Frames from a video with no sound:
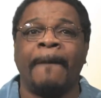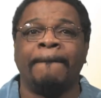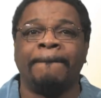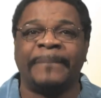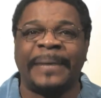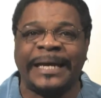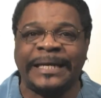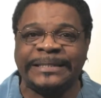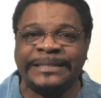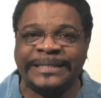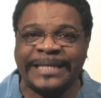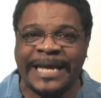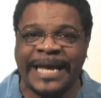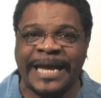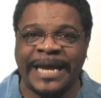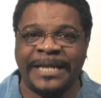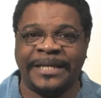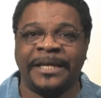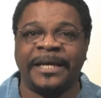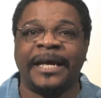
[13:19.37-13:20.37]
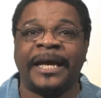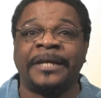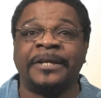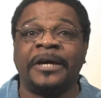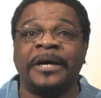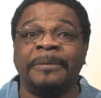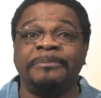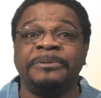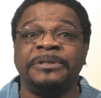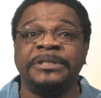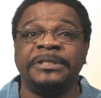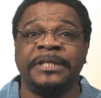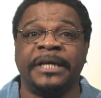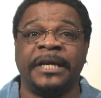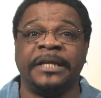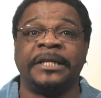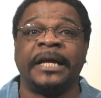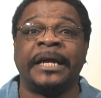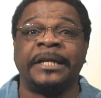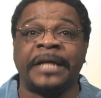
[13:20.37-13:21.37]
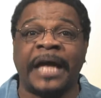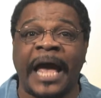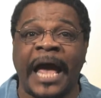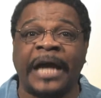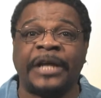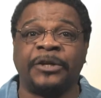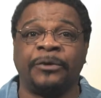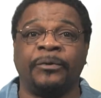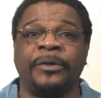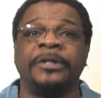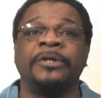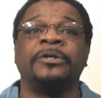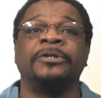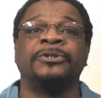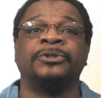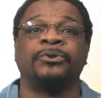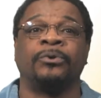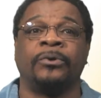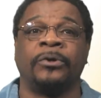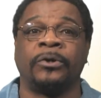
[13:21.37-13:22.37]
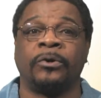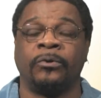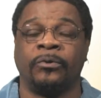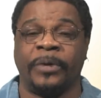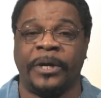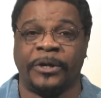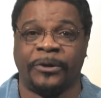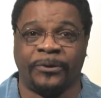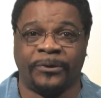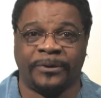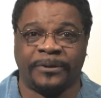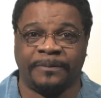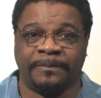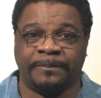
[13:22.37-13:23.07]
Maintain an up-to-date and accurate historical record.